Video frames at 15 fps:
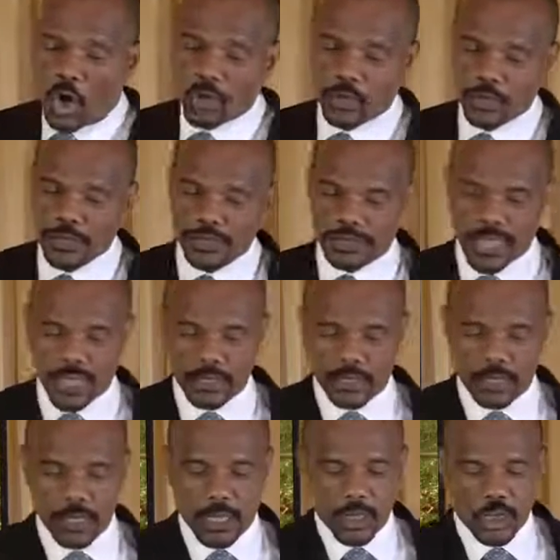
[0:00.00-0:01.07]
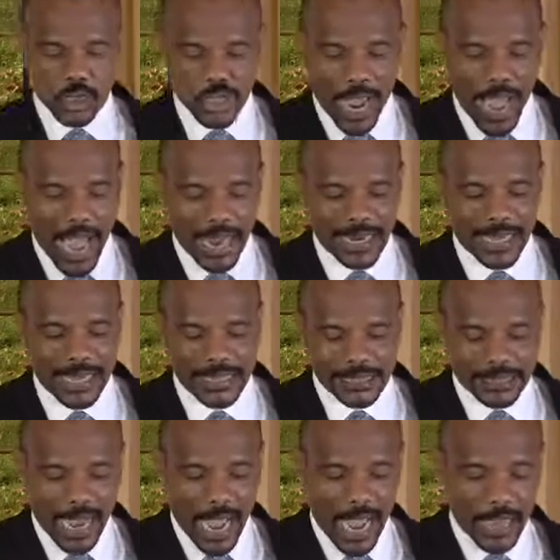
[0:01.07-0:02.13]
who sins shall uh,
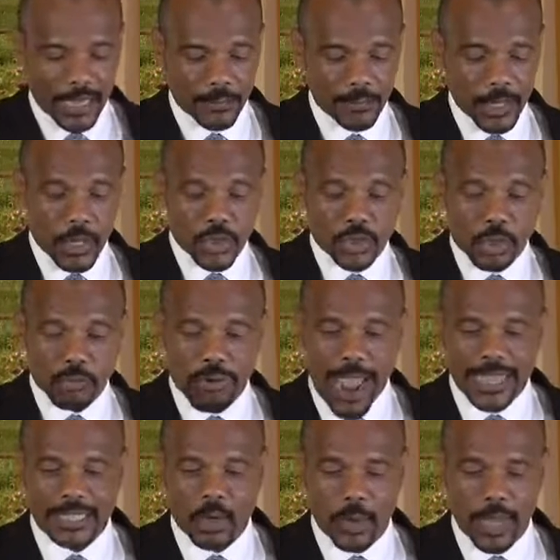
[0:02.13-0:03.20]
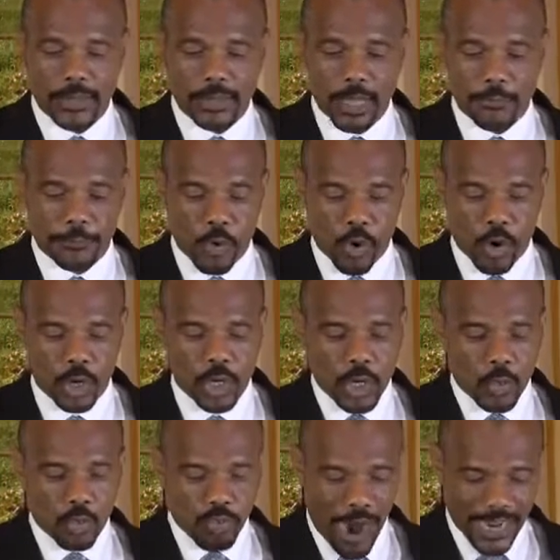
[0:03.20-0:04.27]
die. So right away, therefore,
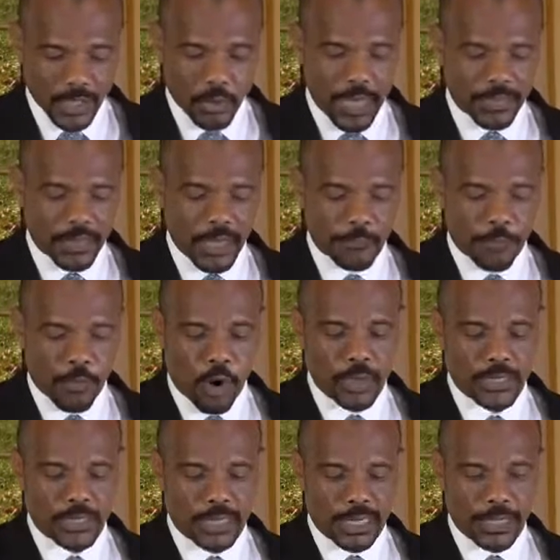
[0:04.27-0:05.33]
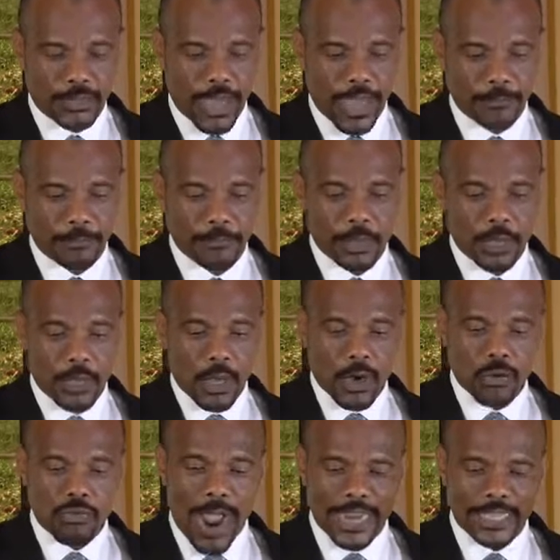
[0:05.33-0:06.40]
right away, therefore, we see then,
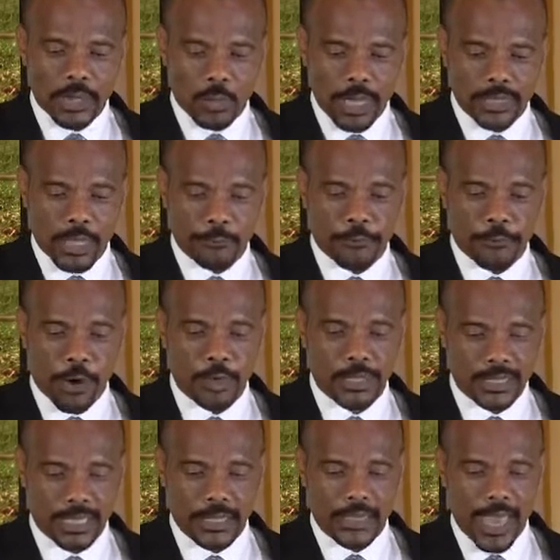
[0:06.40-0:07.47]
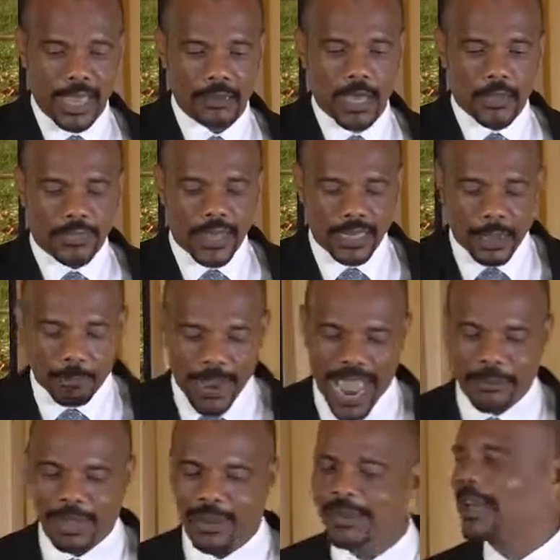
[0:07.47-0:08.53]
right away, therefore, we see then that the
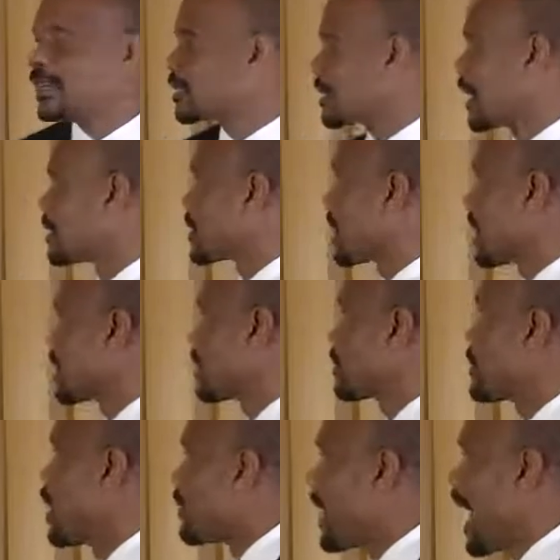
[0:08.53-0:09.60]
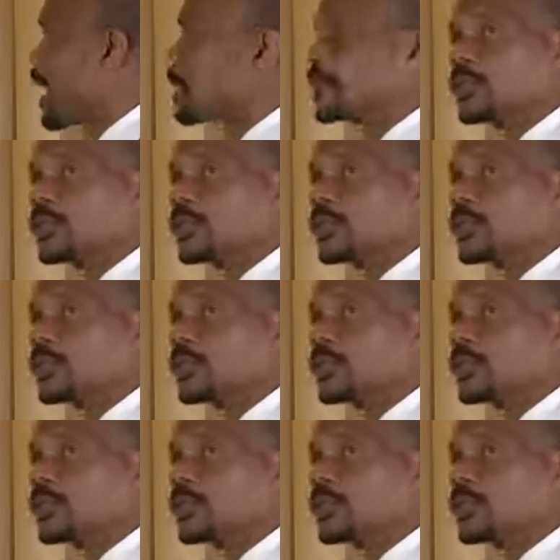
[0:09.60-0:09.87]
Bible clearly tells us that the